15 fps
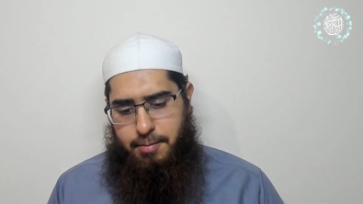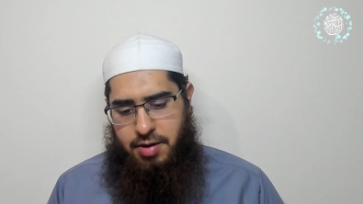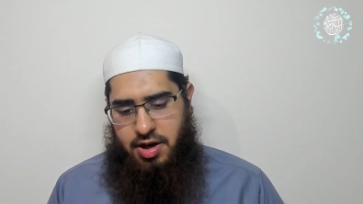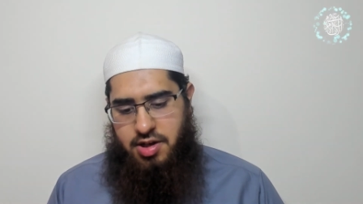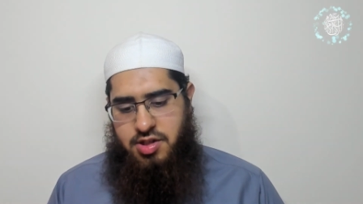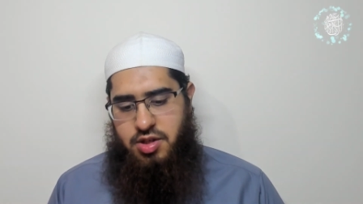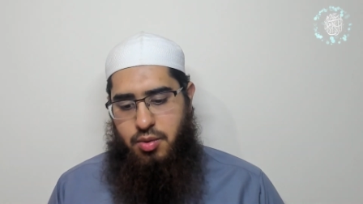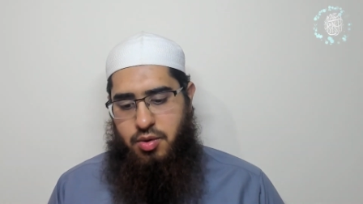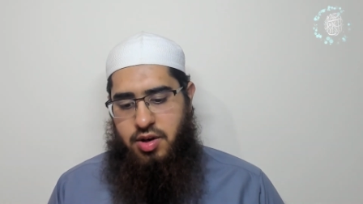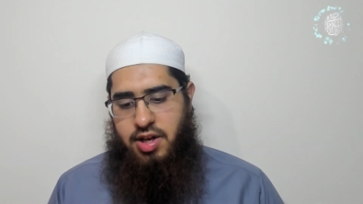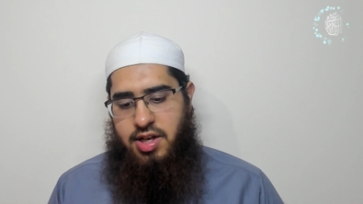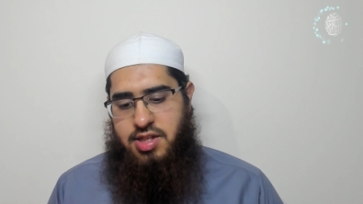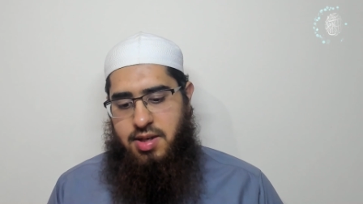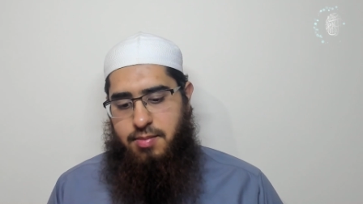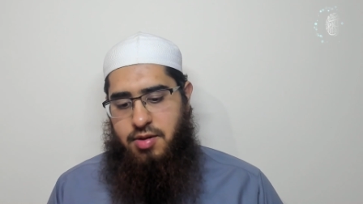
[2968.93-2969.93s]
because you would
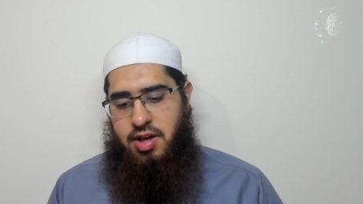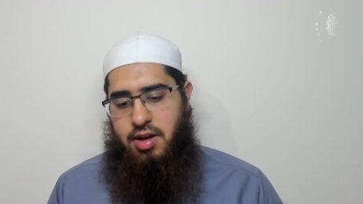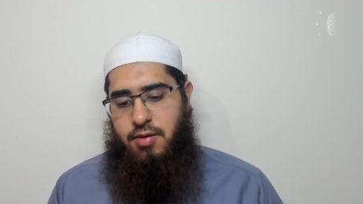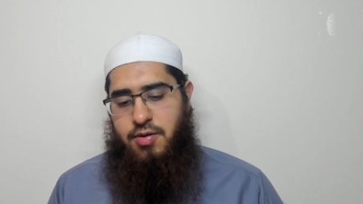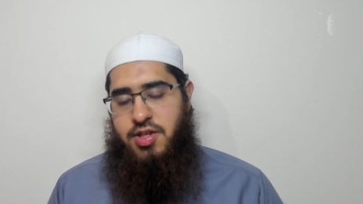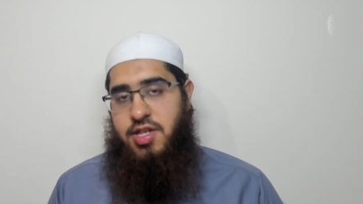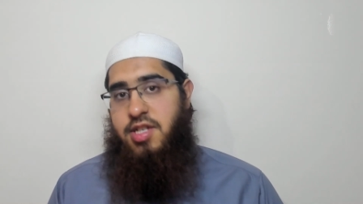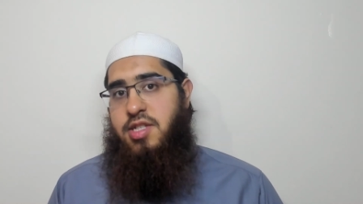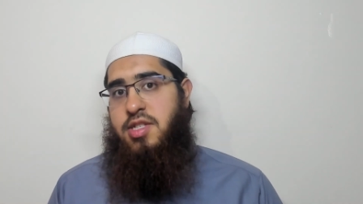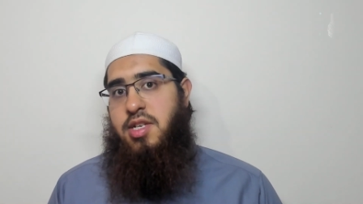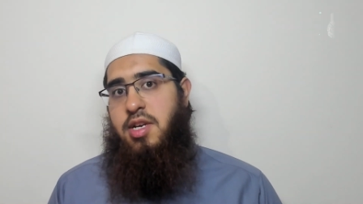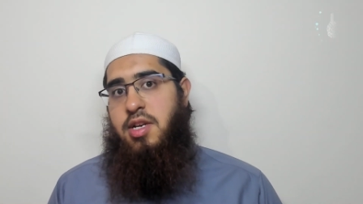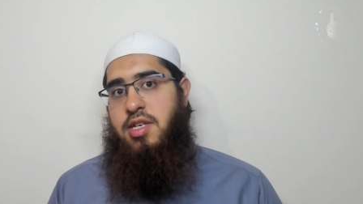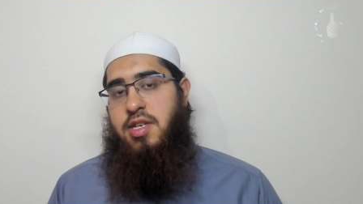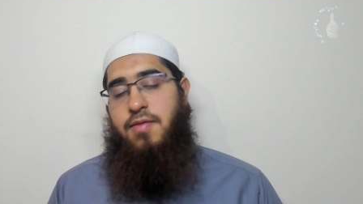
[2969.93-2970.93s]
need something which
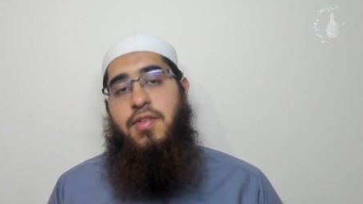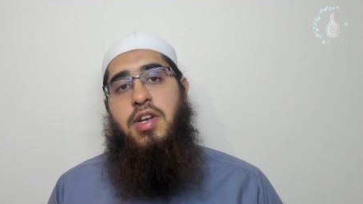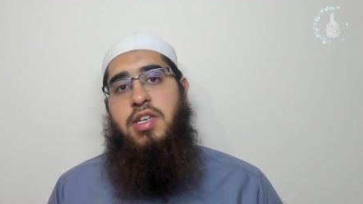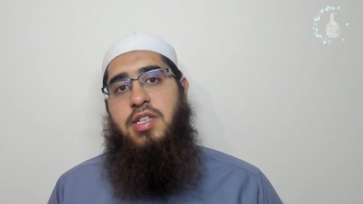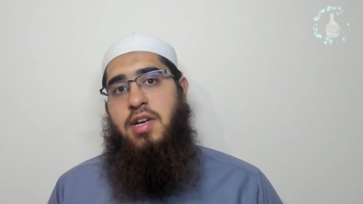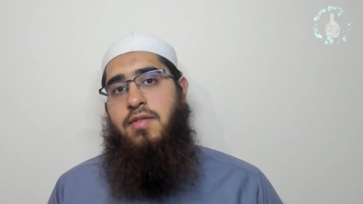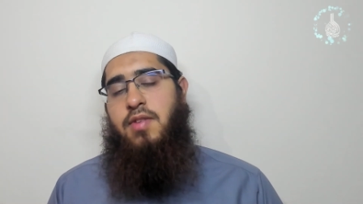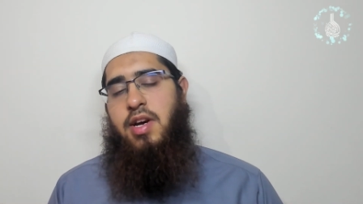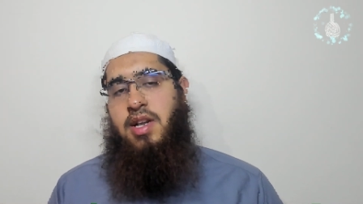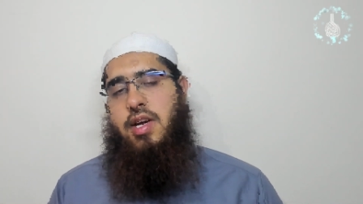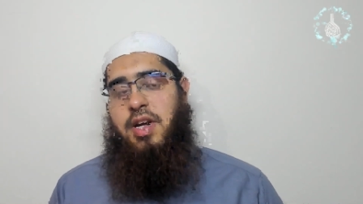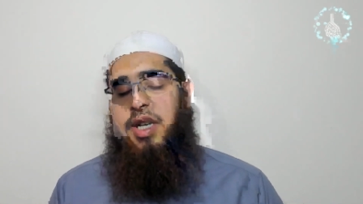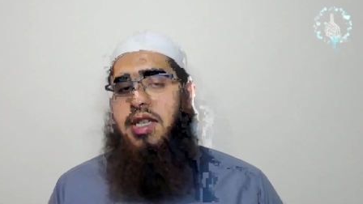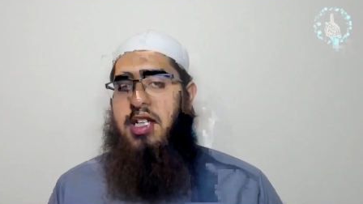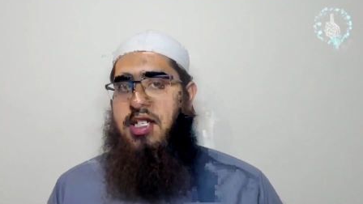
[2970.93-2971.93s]
is definitive,
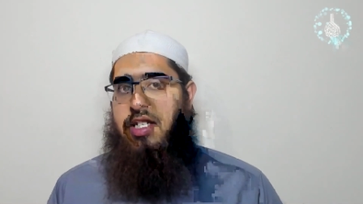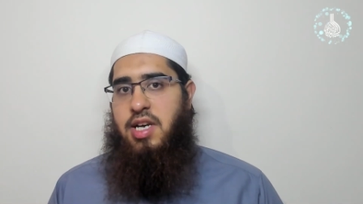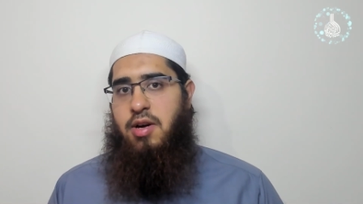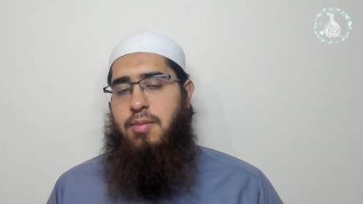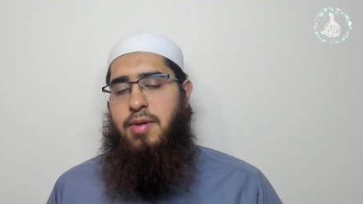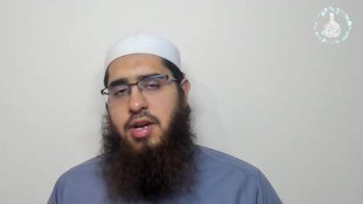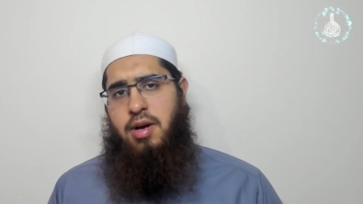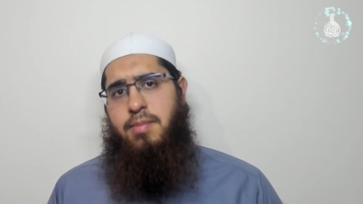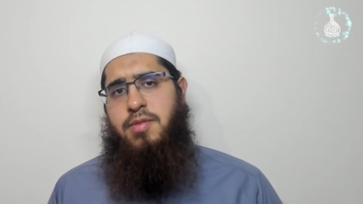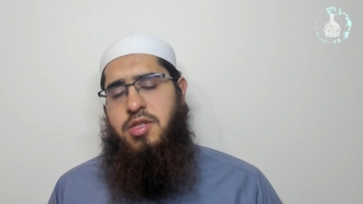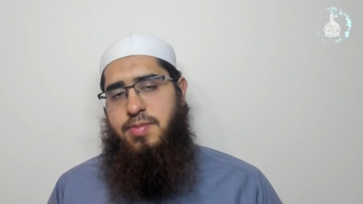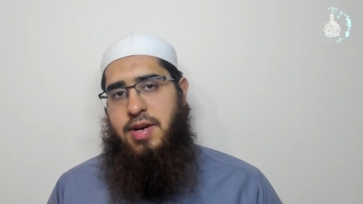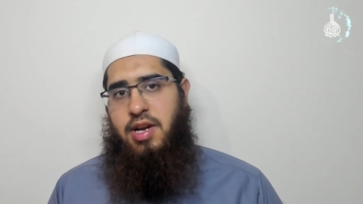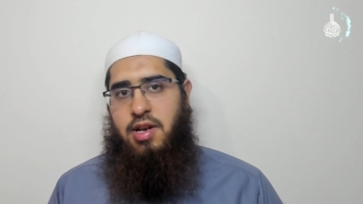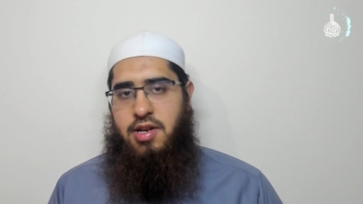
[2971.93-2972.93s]
and this has now become
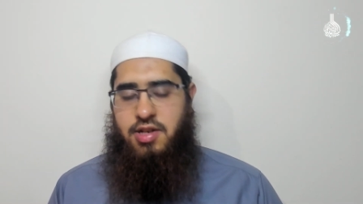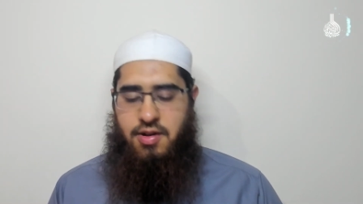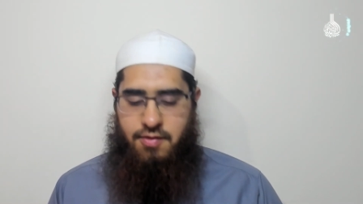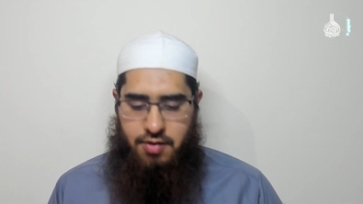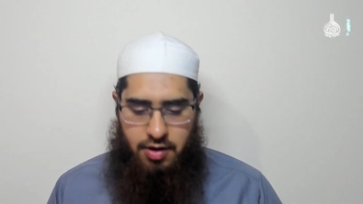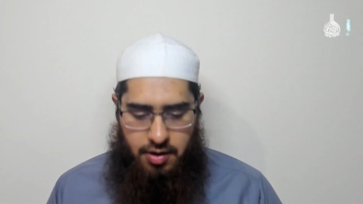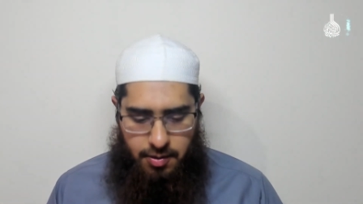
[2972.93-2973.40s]
speculative.